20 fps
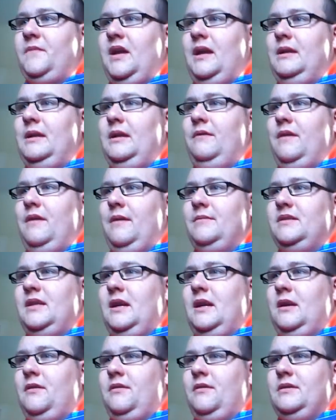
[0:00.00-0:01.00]
Kennedy rams
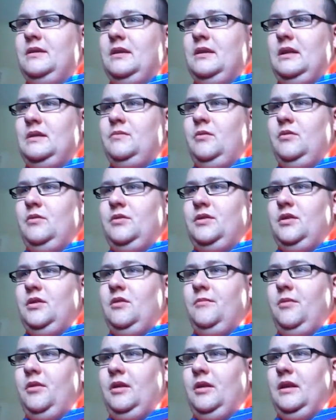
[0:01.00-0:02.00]
Taker into the exposed
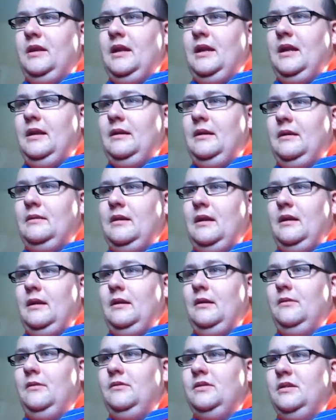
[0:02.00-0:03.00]
turnbuckle, then, then
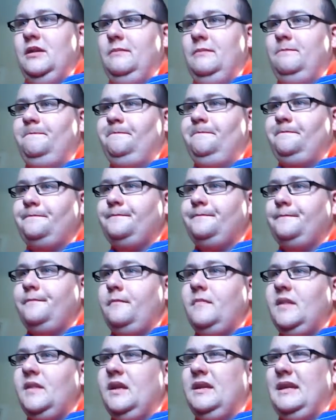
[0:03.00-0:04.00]
a clothesline.
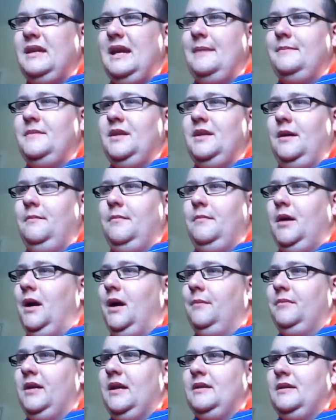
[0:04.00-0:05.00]
Kenton
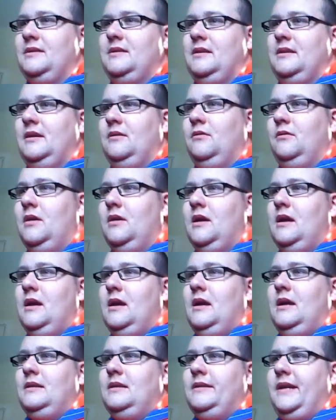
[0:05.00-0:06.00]
Bomb gets two.
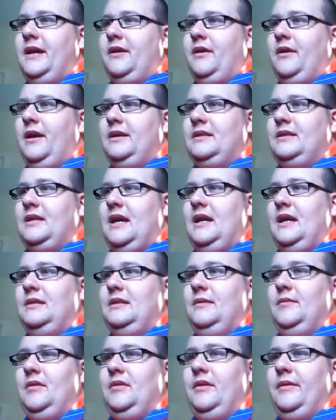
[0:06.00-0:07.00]
Taker hits
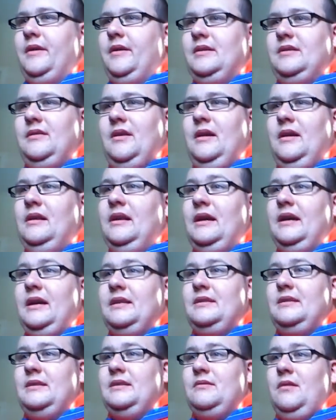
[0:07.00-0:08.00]
Kenzie with the US title, I
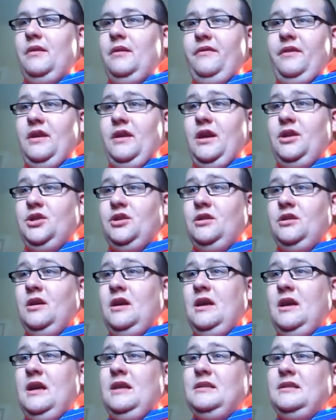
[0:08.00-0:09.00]
guess disqualification.
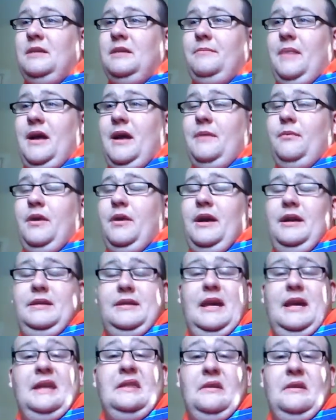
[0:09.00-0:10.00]
I think bad way
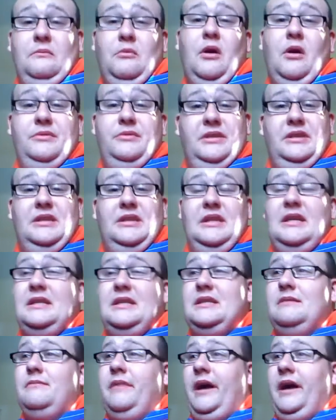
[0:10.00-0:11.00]
to end what was a
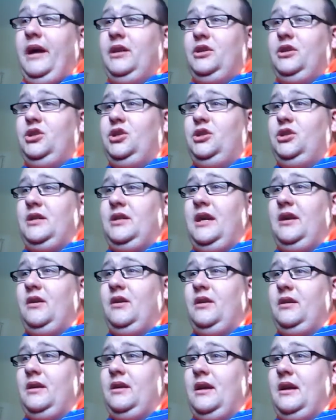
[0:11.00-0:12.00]
decent match.
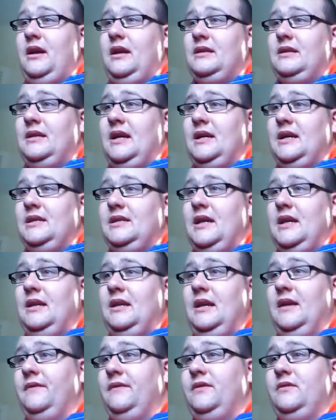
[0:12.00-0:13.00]
Taker attacks
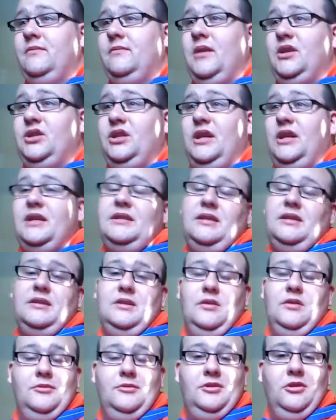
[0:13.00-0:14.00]
Kenzie after the match and gets
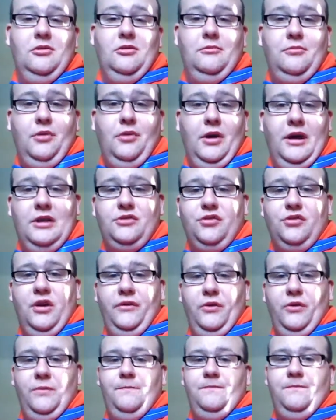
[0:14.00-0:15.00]
the tombstone pile
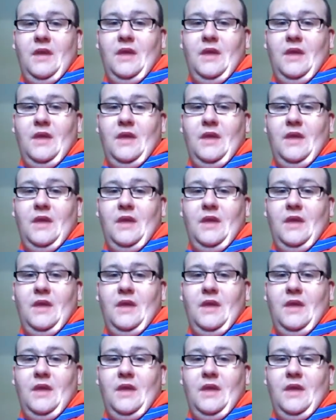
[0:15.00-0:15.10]
driver.